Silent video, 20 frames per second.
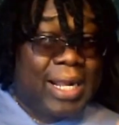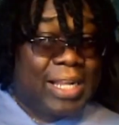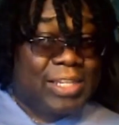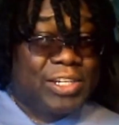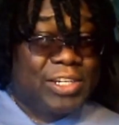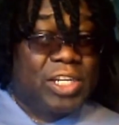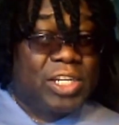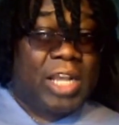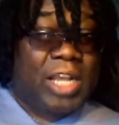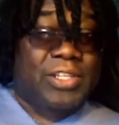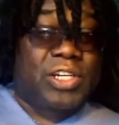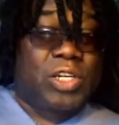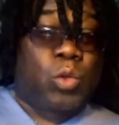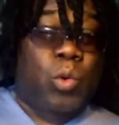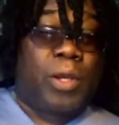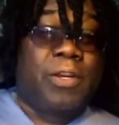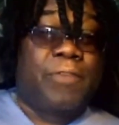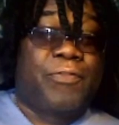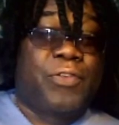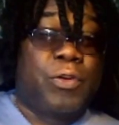I did
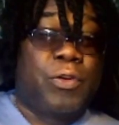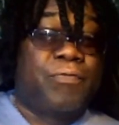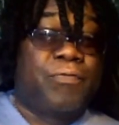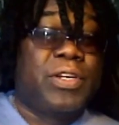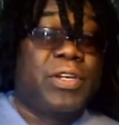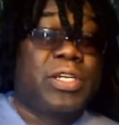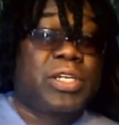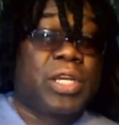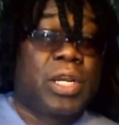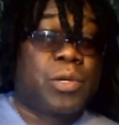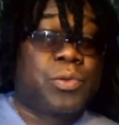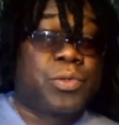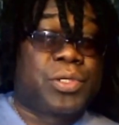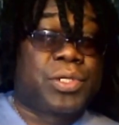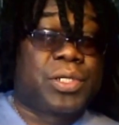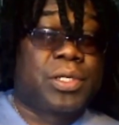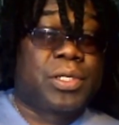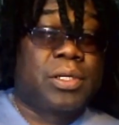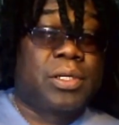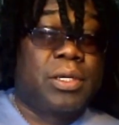quite a few
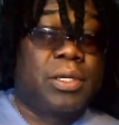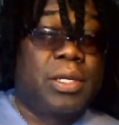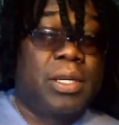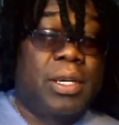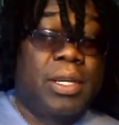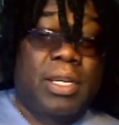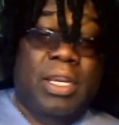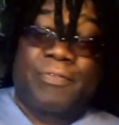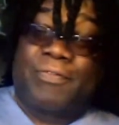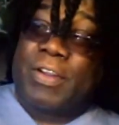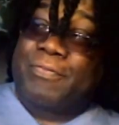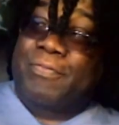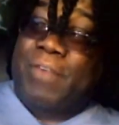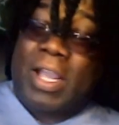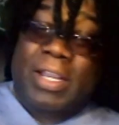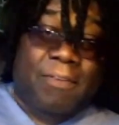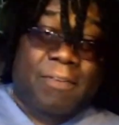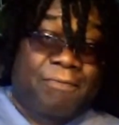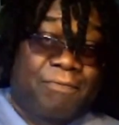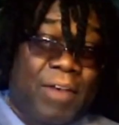videos. If
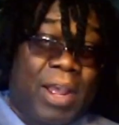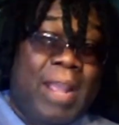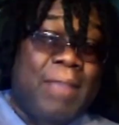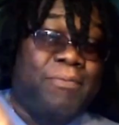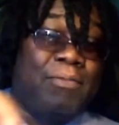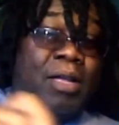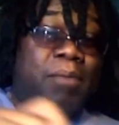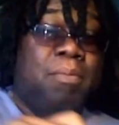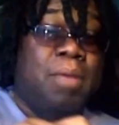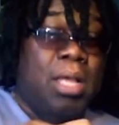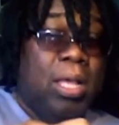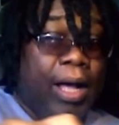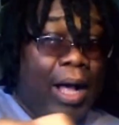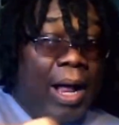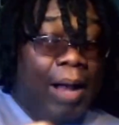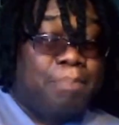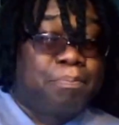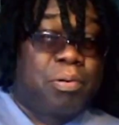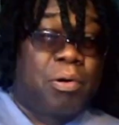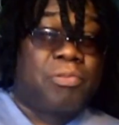I can find them,
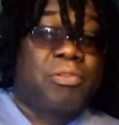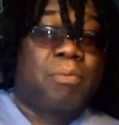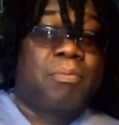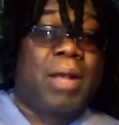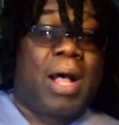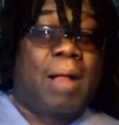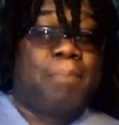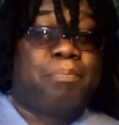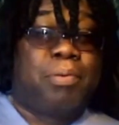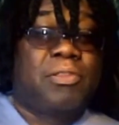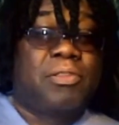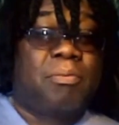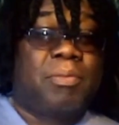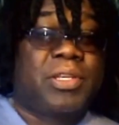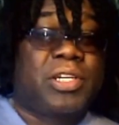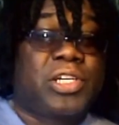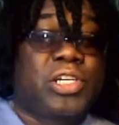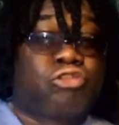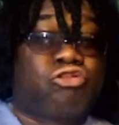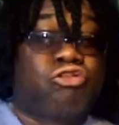I'll put them
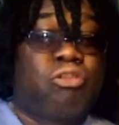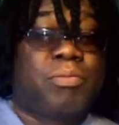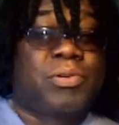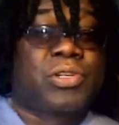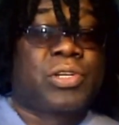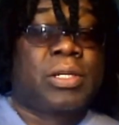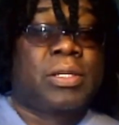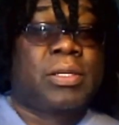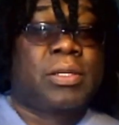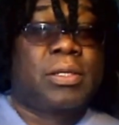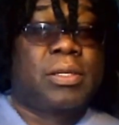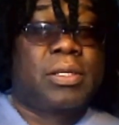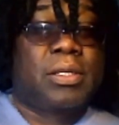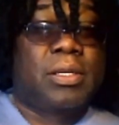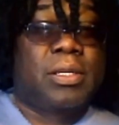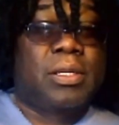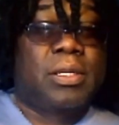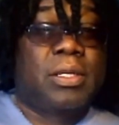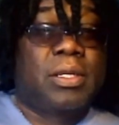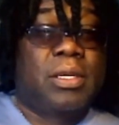in the description.
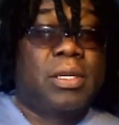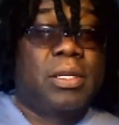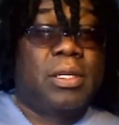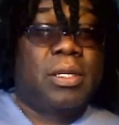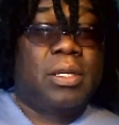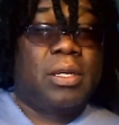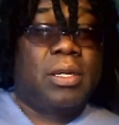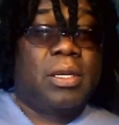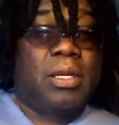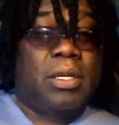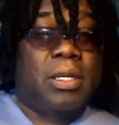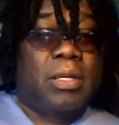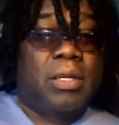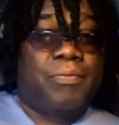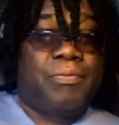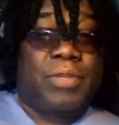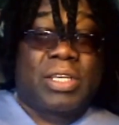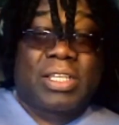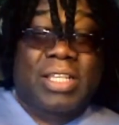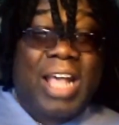
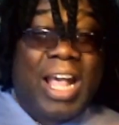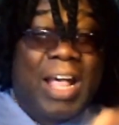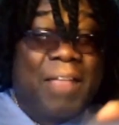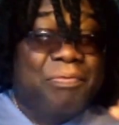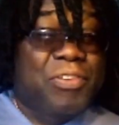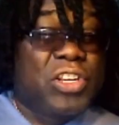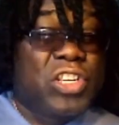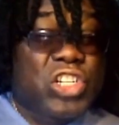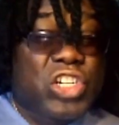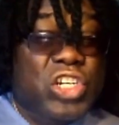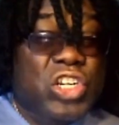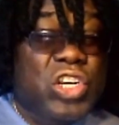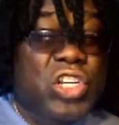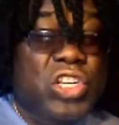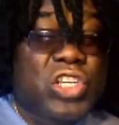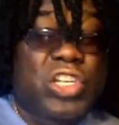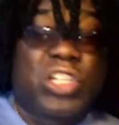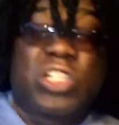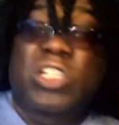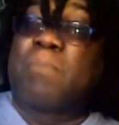The Catholic
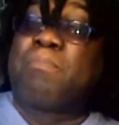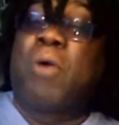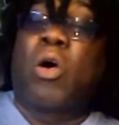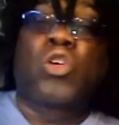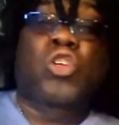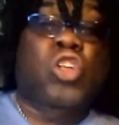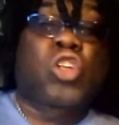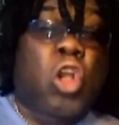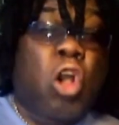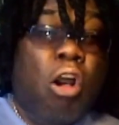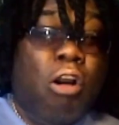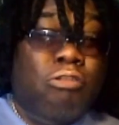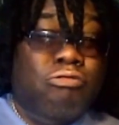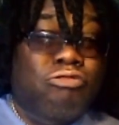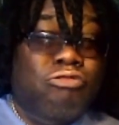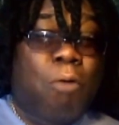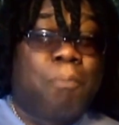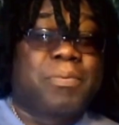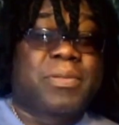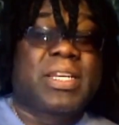Church is the most
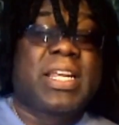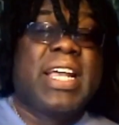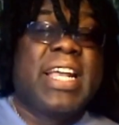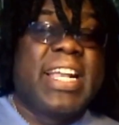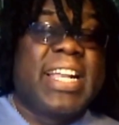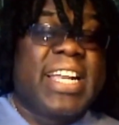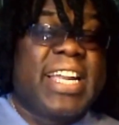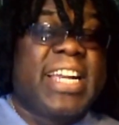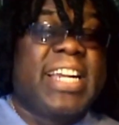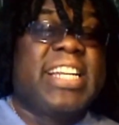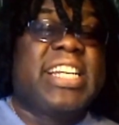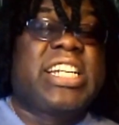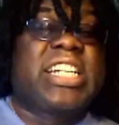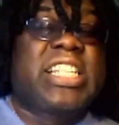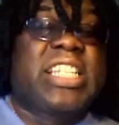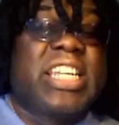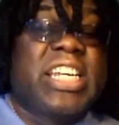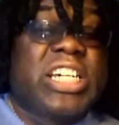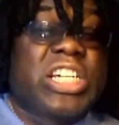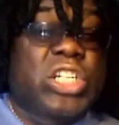corrupt
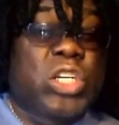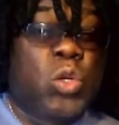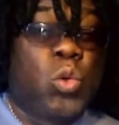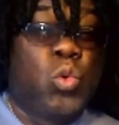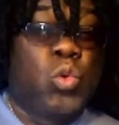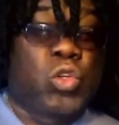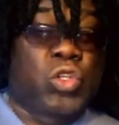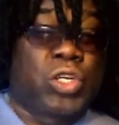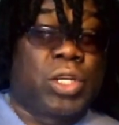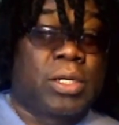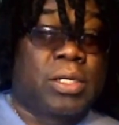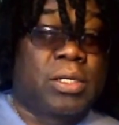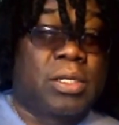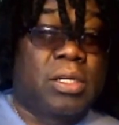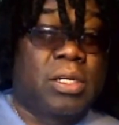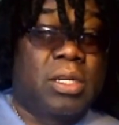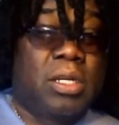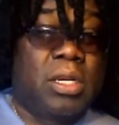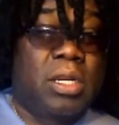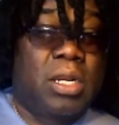institution.
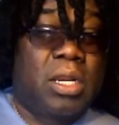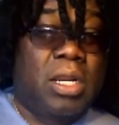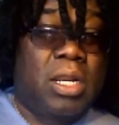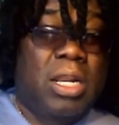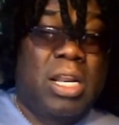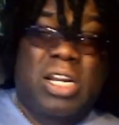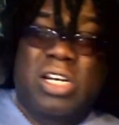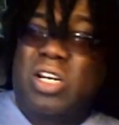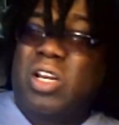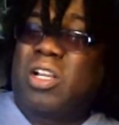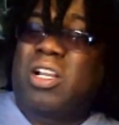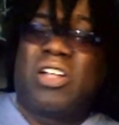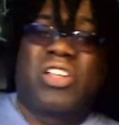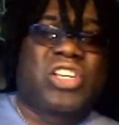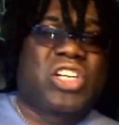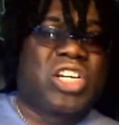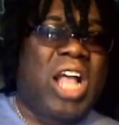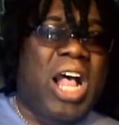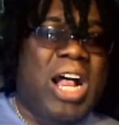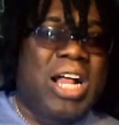Like a
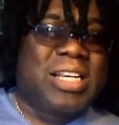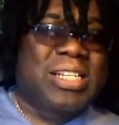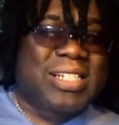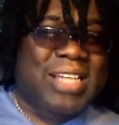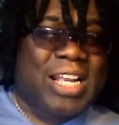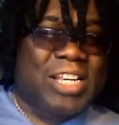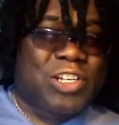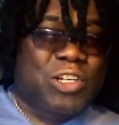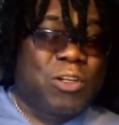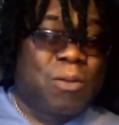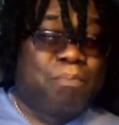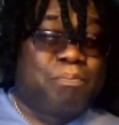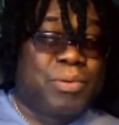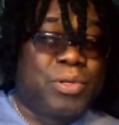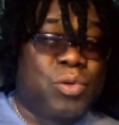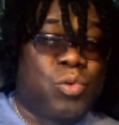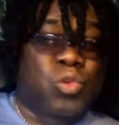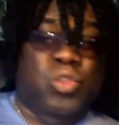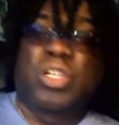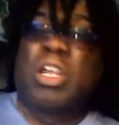child sexual
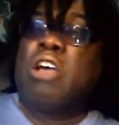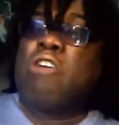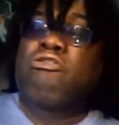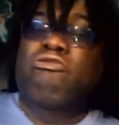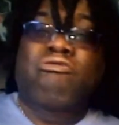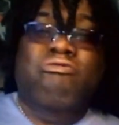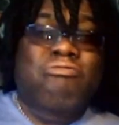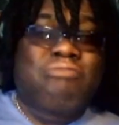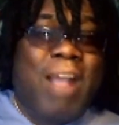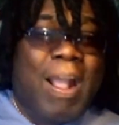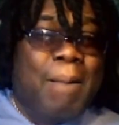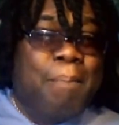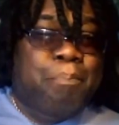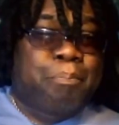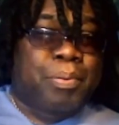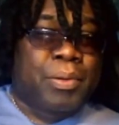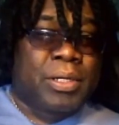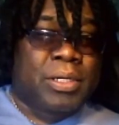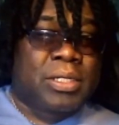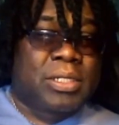abuse,
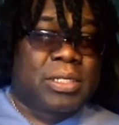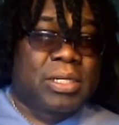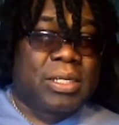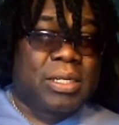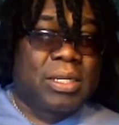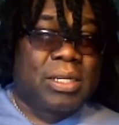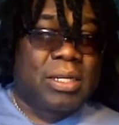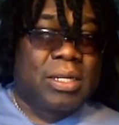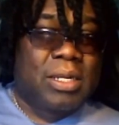rampant.